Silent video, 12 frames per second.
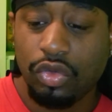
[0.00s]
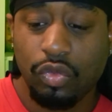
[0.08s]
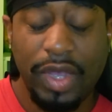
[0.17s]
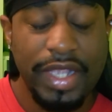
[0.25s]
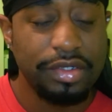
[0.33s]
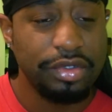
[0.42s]

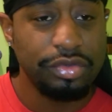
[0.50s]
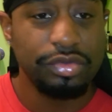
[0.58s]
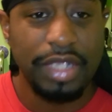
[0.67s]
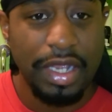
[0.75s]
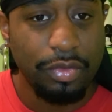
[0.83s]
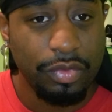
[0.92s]
white
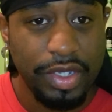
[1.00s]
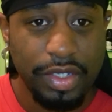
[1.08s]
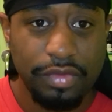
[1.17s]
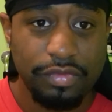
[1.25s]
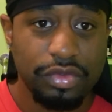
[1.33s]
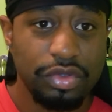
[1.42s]
dudes got
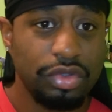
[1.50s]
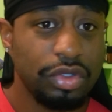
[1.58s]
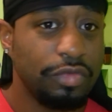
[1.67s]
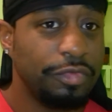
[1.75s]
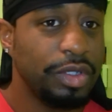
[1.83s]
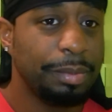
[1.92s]
waves. You
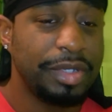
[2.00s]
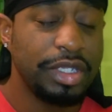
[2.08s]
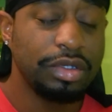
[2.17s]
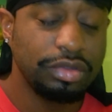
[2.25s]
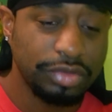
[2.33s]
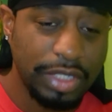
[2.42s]
know,
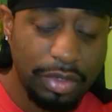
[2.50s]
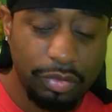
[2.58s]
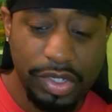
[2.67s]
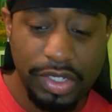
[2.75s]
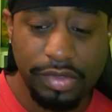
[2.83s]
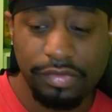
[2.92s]
Filipinos got
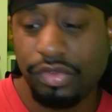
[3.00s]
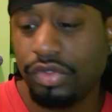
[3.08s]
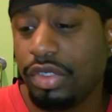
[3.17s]
waves.